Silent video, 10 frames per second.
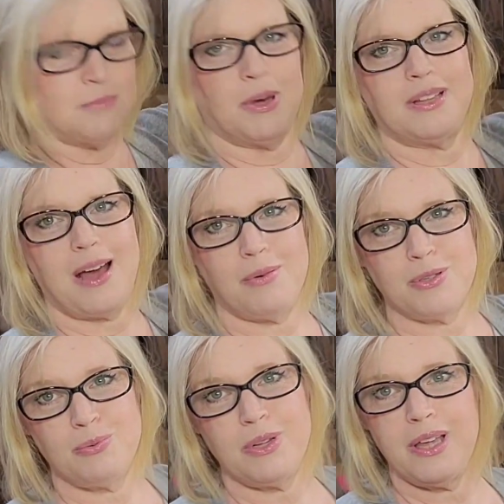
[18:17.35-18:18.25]
But I
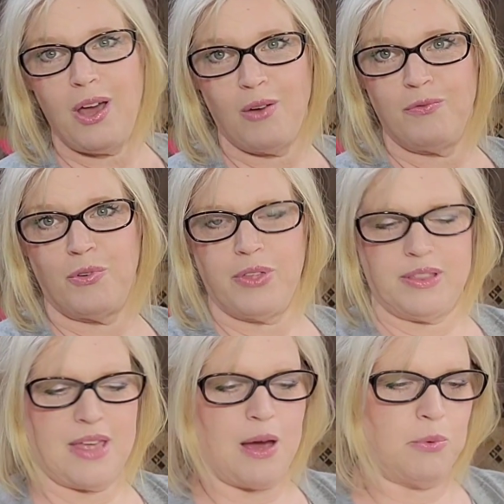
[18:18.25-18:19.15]
was really hopeful
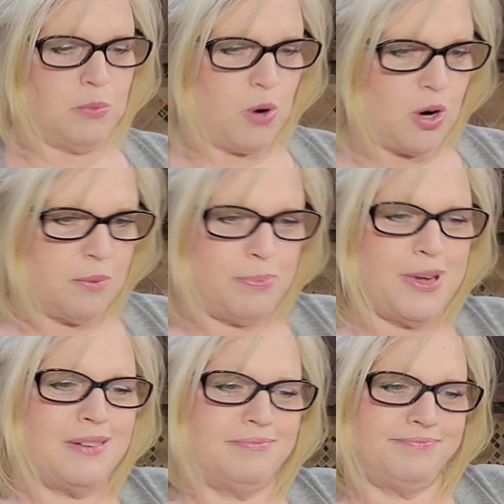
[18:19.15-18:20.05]
that that would work,
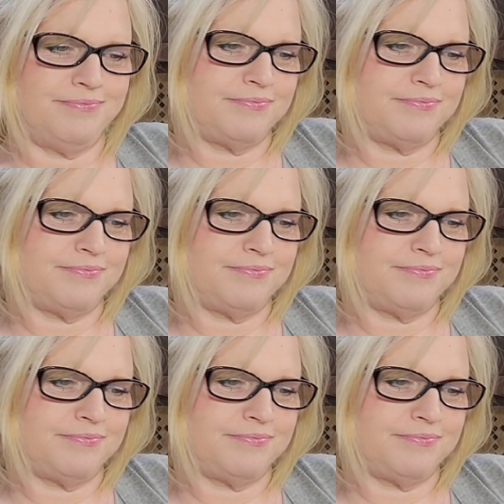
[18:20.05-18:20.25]
but